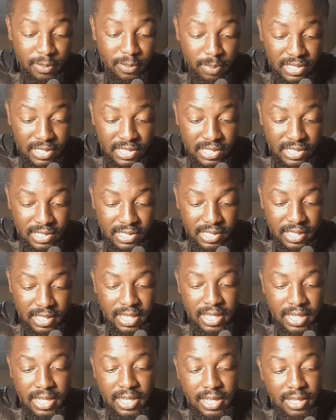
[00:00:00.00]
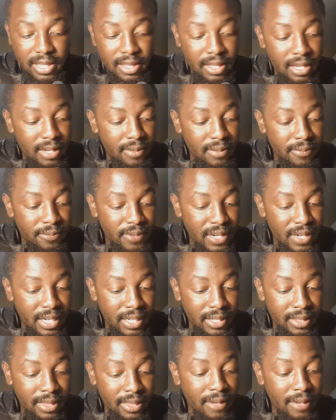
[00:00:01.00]
species. The
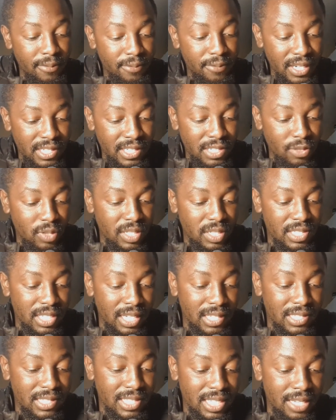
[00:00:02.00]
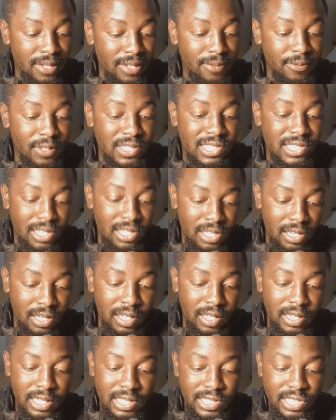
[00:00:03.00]
infection results in
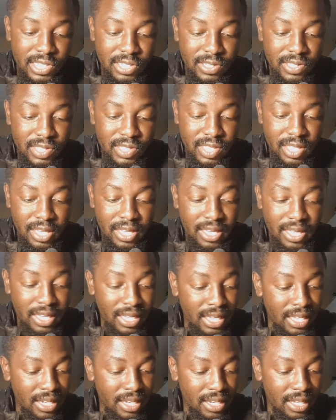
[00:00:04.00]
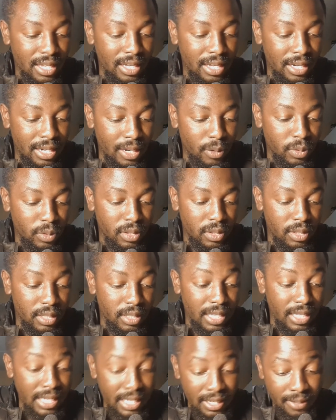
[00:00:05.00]
vesicular lesions in
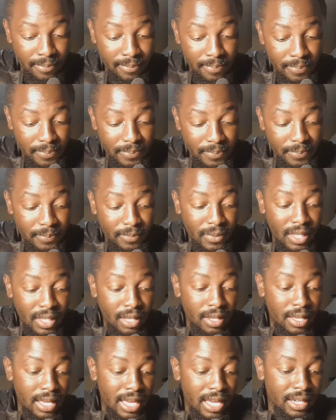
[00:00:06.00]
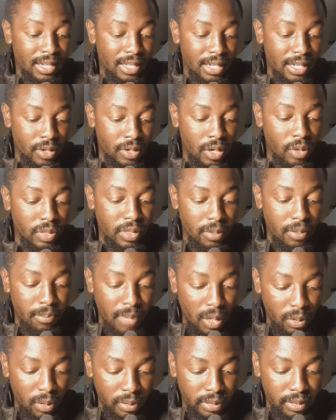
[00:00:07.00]
and around the
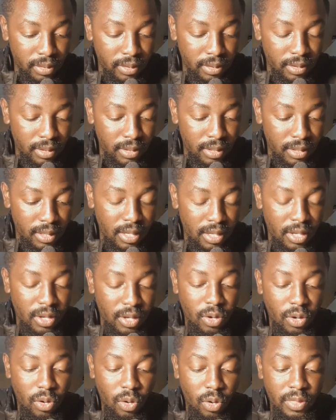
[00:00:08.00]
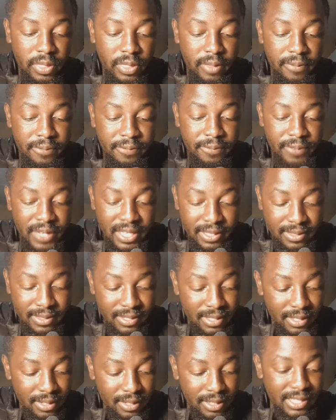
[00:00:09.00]
mouth, on the
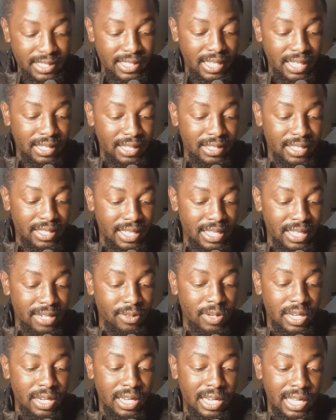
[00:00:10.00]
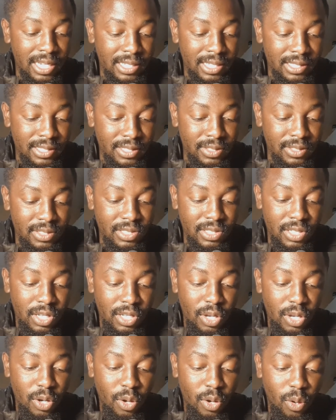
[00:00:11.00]
feet, resulting in reluctance
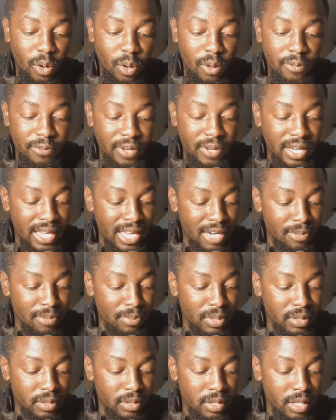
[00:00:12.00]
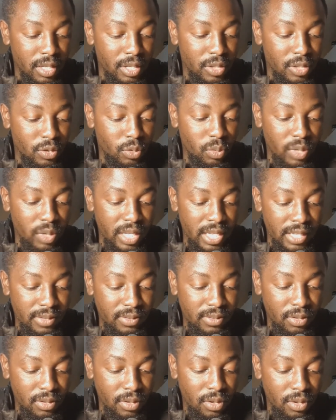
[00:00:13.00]
of an animal to
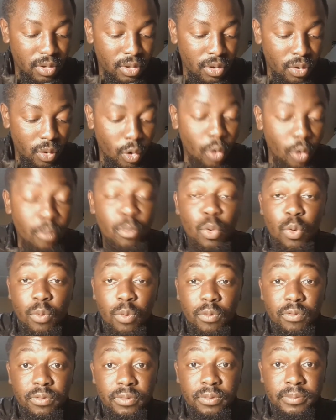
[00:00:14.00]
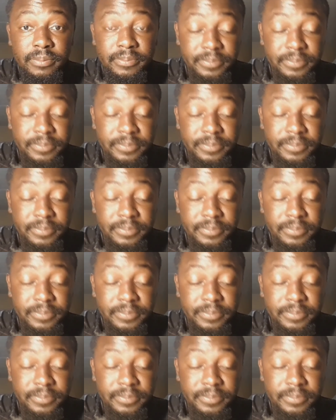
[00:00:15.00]
eat or move.